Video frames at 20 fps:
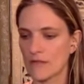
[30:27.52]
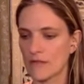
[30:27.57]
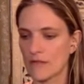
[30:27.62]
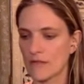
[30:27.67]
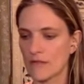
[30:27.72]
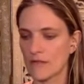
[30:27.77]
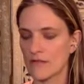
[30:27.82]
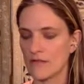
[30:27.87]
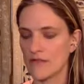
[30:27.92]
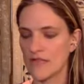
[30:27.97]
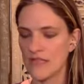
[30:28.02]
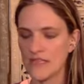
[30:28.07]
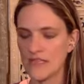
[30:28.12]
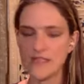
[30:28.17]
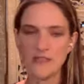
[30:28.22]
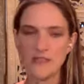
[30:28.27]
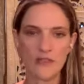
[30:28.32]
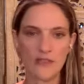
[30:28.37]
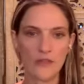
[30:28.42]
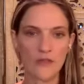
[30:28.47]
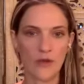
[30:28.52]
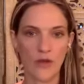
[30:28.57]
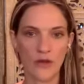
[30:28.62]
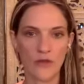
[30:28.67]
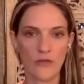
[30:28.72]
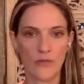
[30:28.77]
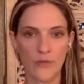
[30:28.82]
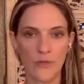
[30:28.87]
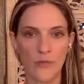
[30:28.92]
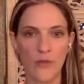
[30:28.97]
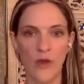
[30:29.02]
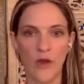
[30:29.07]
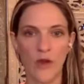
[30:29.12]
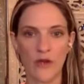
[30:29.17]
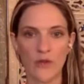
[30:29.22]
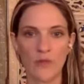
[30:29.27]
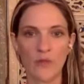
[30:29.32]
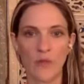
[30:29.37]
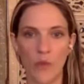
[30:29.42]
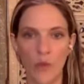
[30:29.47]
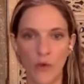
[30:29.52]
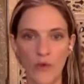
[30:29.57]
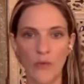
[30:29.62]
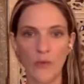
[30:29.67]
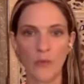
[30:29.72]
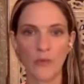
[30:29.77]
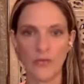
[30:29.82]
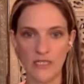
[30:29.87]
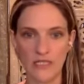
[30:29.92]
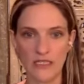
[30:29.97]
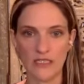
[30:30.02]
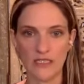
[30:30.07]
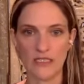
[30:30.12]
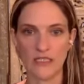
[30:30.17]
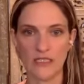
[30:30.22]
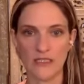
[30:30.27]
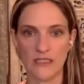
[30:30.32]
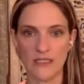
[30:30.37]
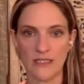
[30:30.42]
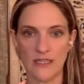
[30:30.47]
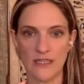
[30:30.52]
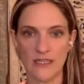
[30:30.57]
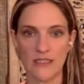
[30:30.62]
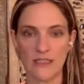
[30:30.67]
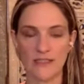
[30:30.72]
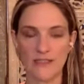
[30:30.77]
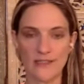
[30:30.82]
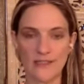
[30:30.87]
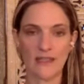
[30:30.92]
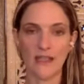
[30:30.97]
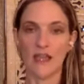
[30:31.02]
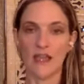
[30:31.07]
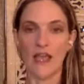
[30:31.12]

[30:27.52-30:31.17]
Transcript: these are important pieces, is